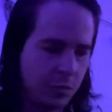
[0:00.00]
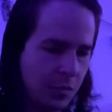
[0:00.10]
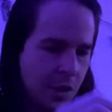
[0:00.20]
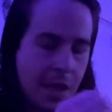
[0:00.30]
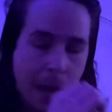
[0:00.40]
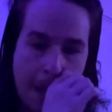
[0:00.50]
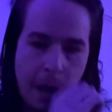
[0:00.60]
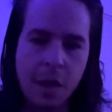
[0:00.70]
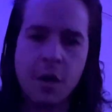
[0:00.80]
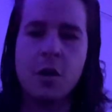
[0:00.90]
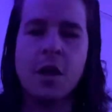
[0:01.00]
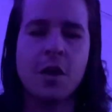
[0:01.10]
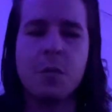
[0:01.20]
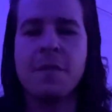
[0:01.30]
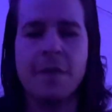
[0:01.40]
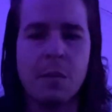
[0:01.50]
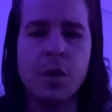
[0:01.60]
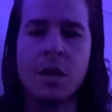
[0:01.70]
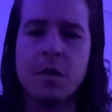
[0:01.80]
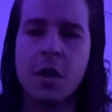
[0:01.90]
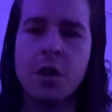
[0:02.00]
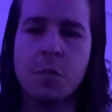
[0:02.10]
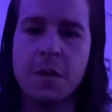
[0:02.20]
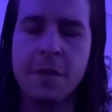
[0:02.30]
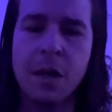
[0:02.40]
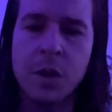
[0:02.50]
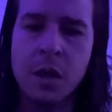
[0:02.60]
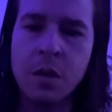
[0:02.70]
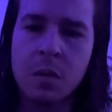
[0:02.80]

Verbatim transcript: Yeah, it, it could it could be family. It could be family.